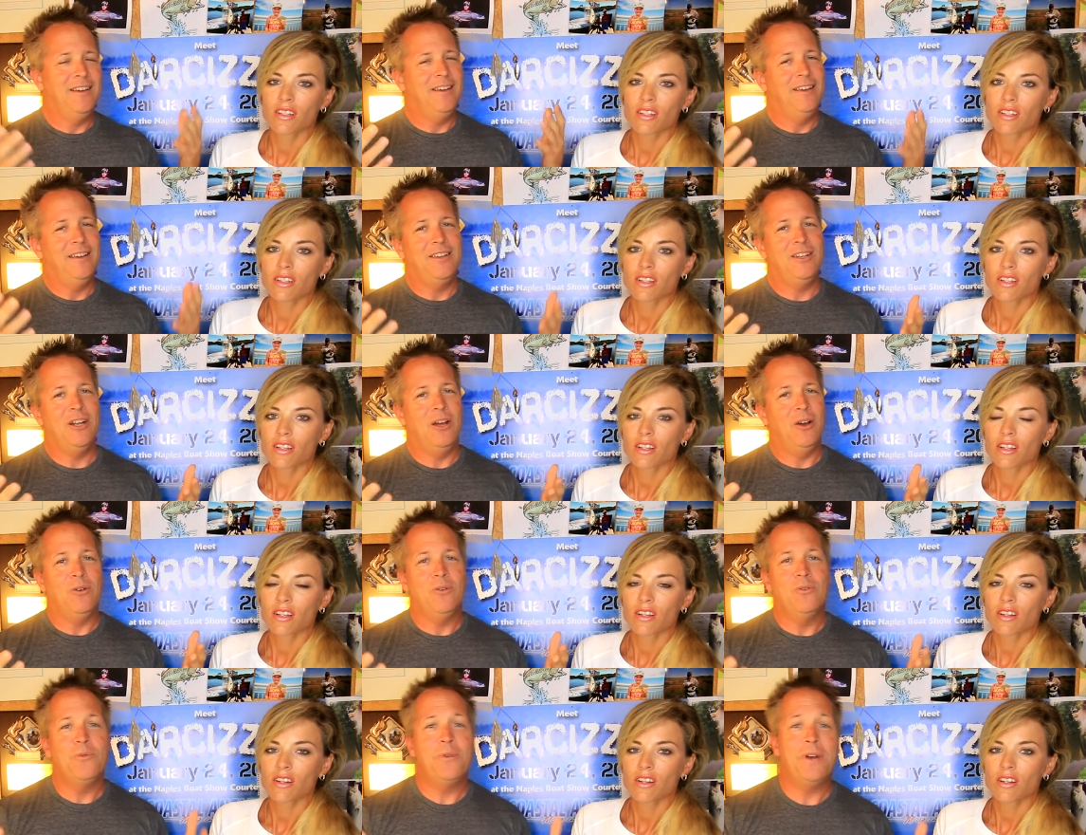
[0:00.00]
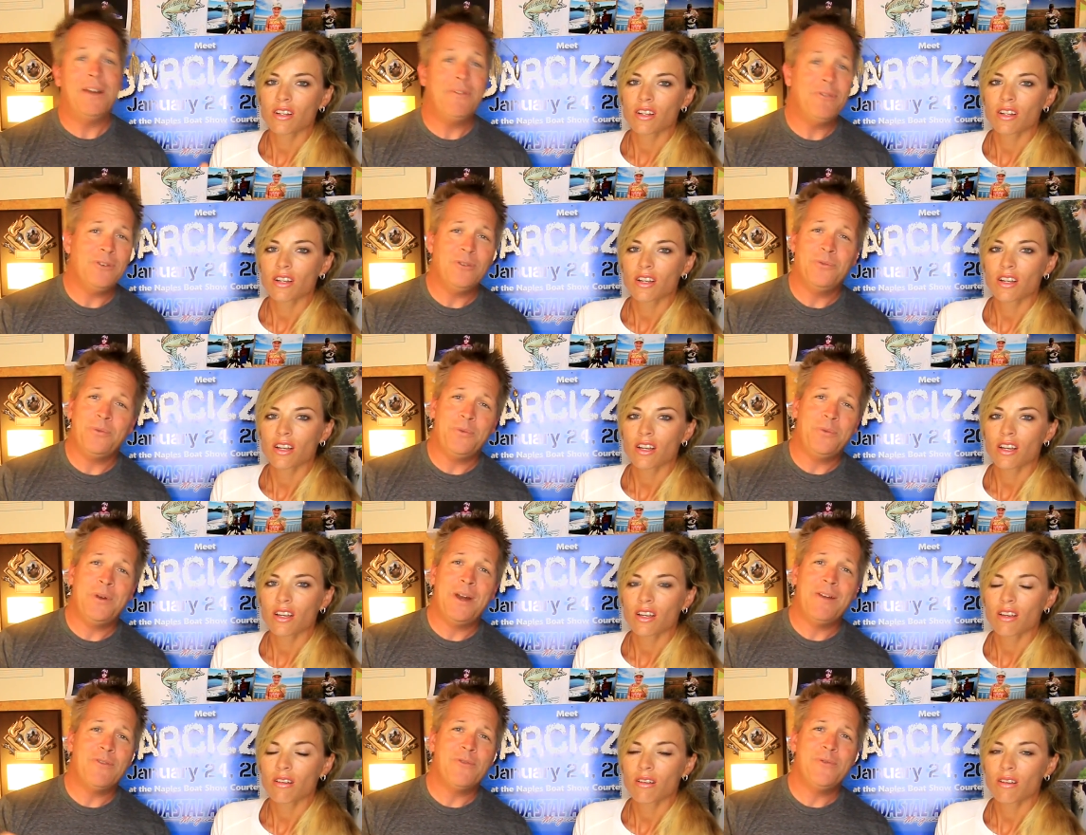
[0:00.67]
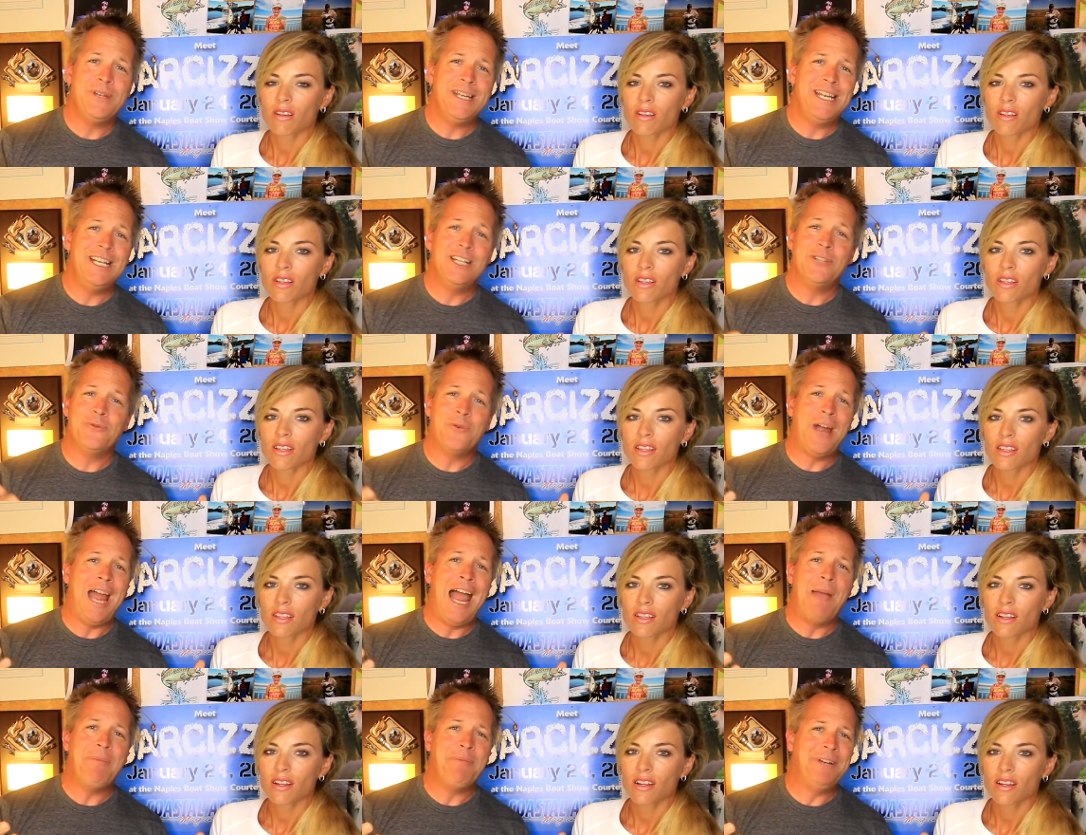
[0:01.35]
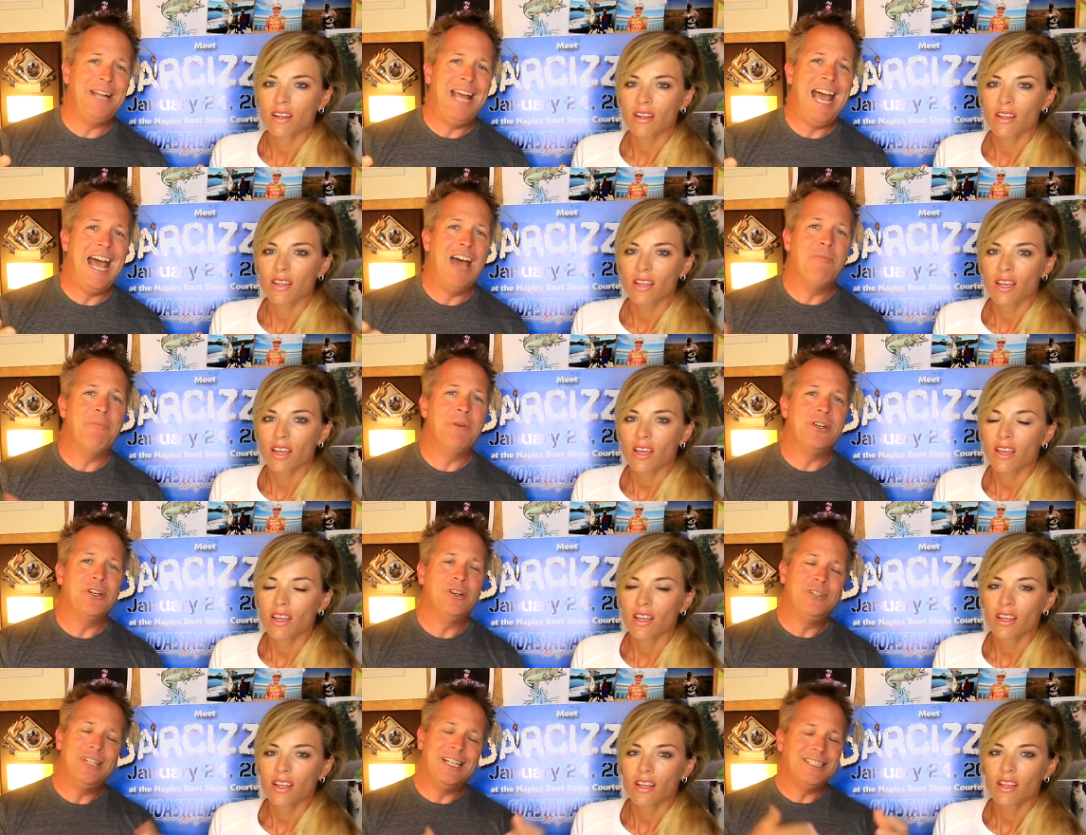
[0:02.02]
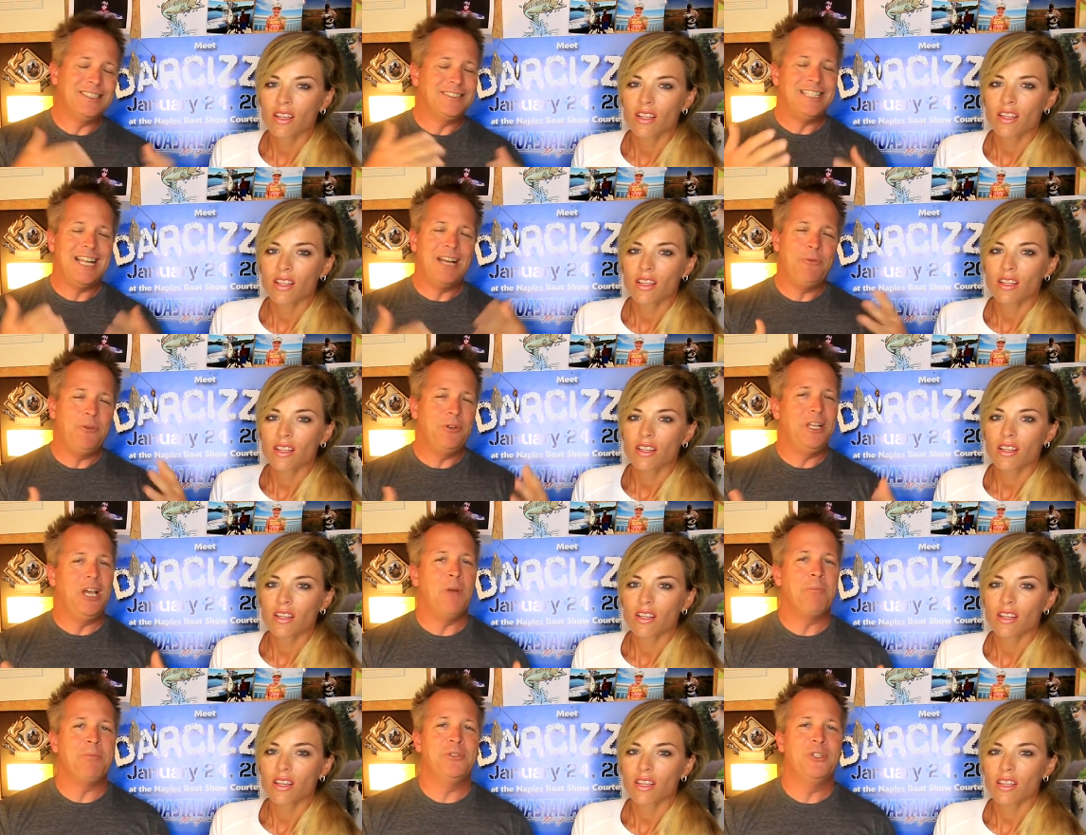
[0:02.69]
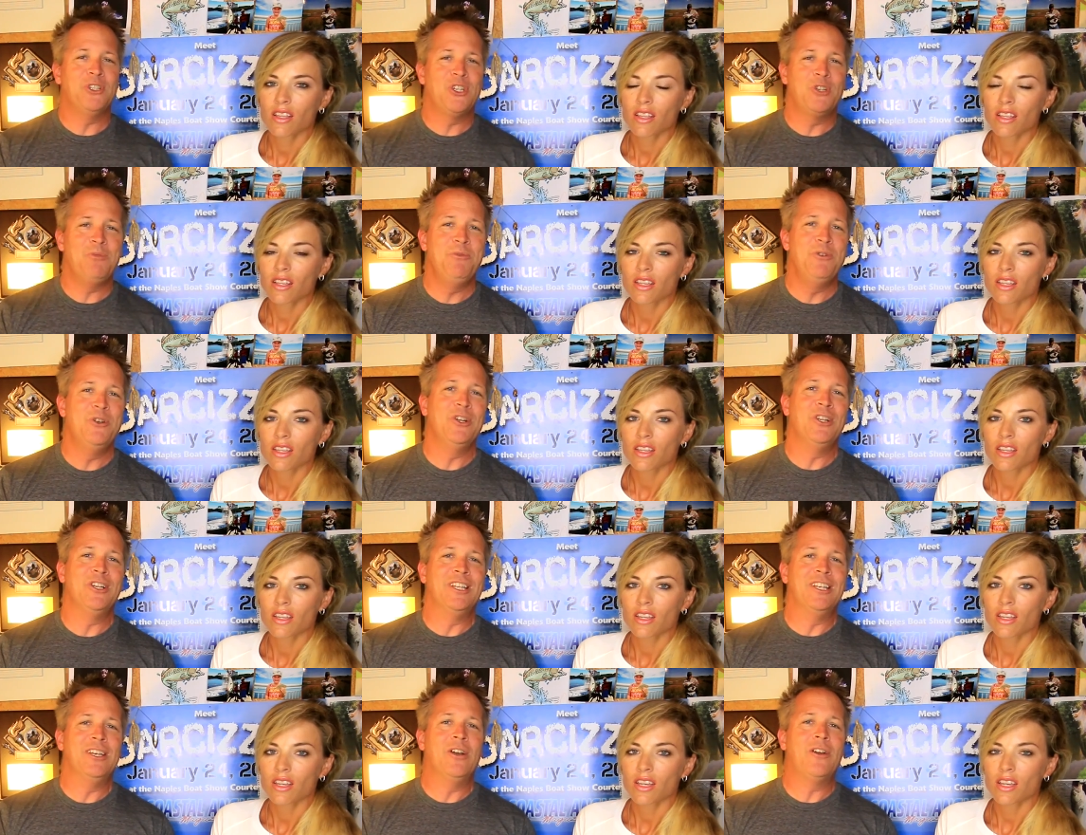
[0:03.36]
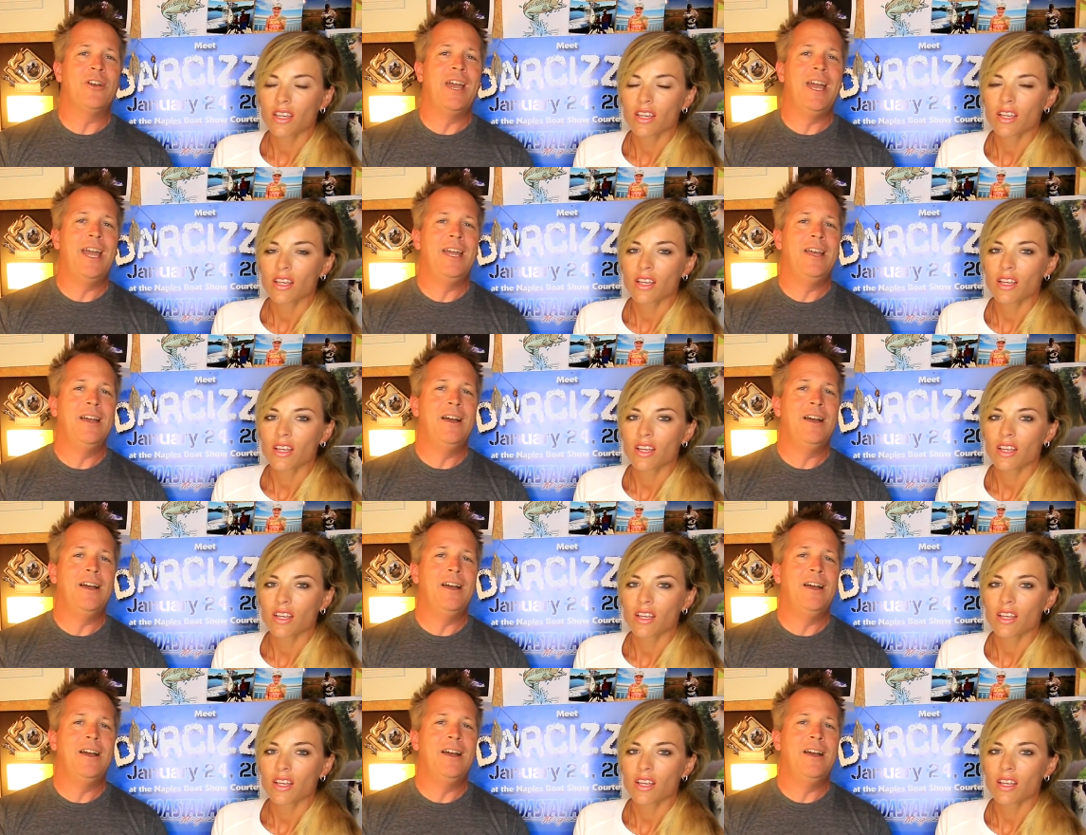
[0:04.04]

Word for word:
Speaker 1: You know, whatever whatever we eat, we're happy to have. But you know, that's not really helping the community. Okay.